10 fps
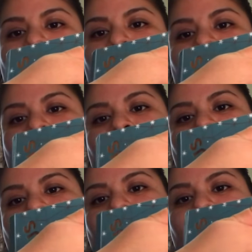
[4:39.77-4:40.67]

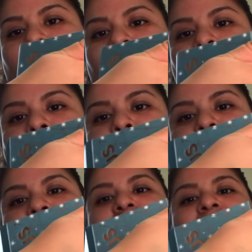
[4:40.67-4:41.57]

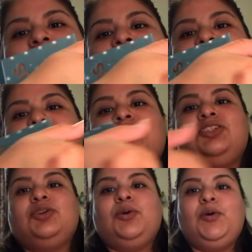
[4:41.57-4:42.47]
ooh, that is
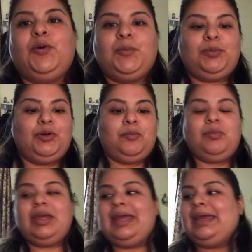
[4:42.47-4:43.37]
super
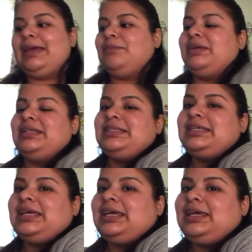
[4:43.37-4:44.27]

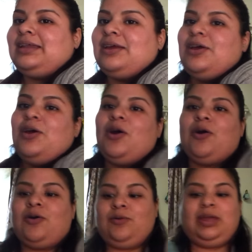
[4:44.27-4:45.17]
pigmented.
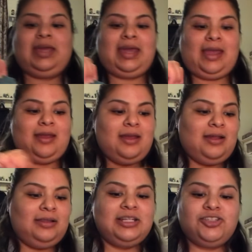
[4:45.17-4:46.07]
Okay,
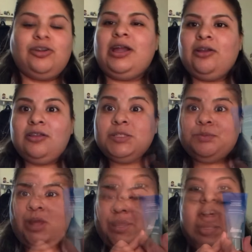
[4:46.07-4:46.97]
let's try on all these
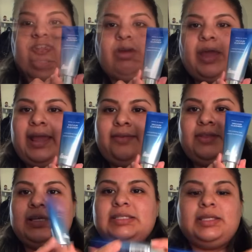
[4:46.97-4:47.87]
products. I'm gonna try
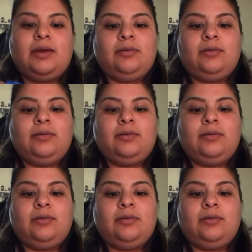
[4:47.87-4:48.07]
this